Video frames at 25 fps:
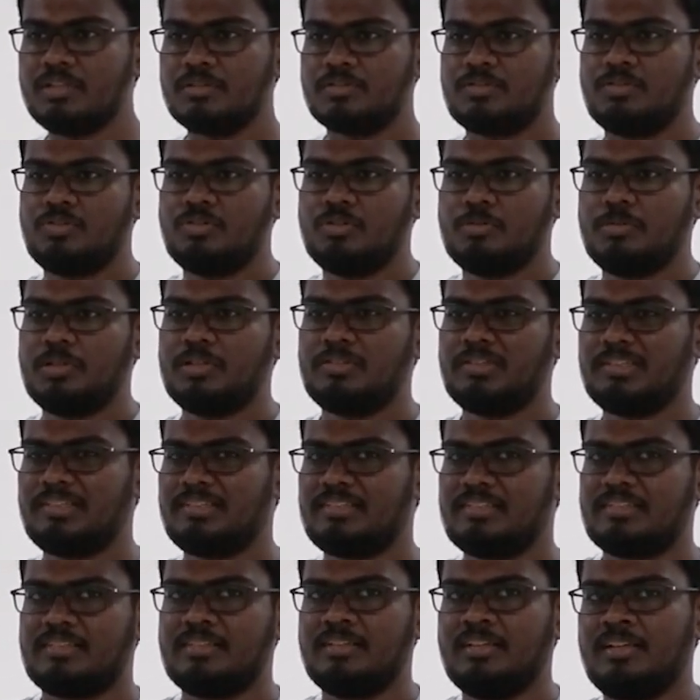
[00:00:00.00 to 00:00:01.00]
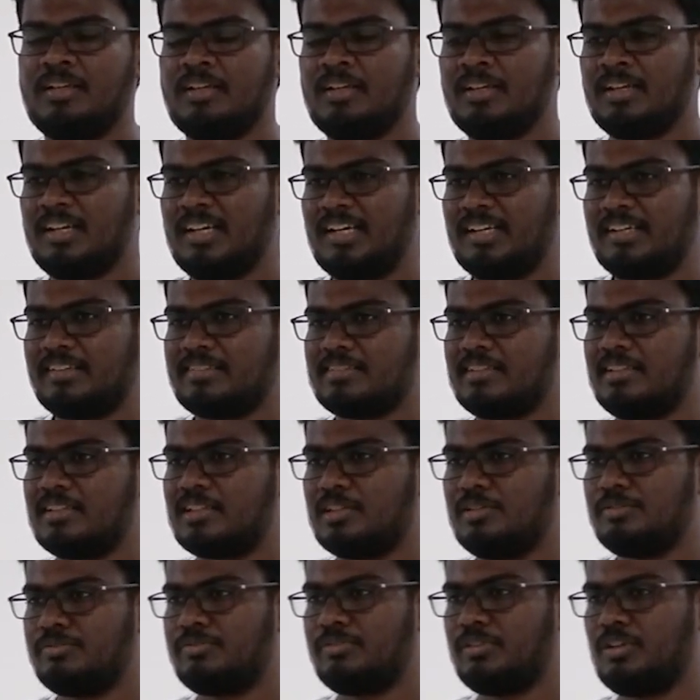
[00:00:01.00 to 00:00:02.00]
Cordova was a
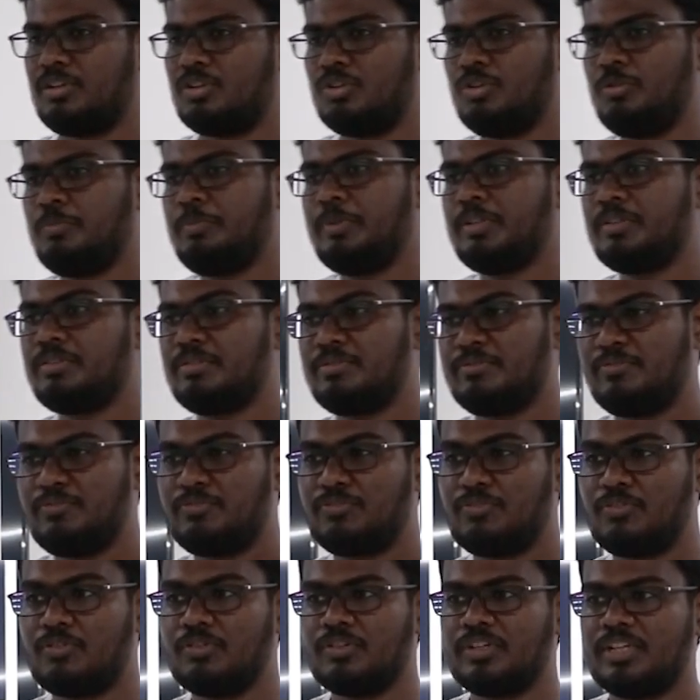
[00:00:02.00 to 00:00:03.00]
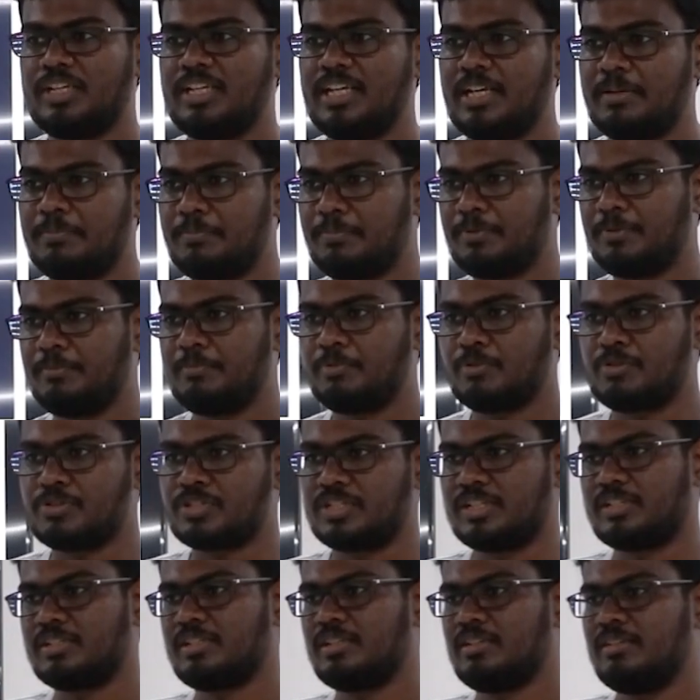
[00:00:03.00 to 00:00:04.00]
result of Adobe's PhoneGap
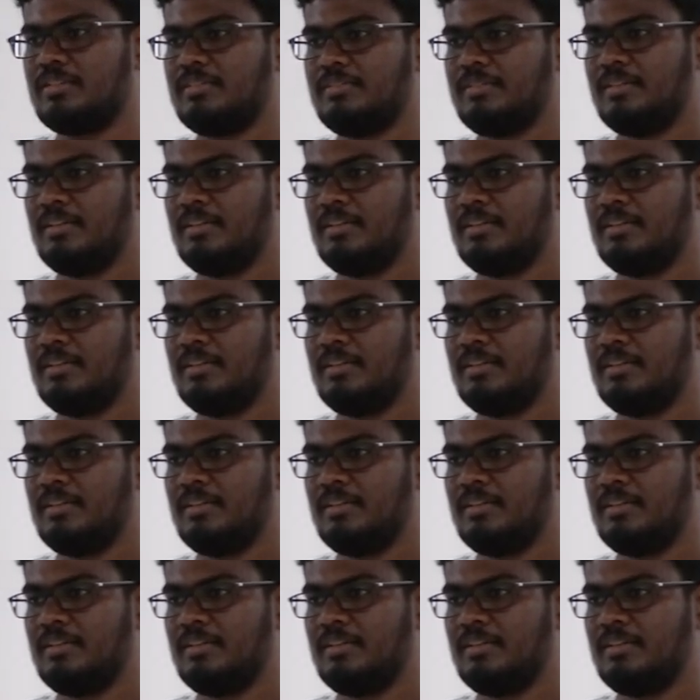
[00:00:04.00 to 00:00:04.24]
project.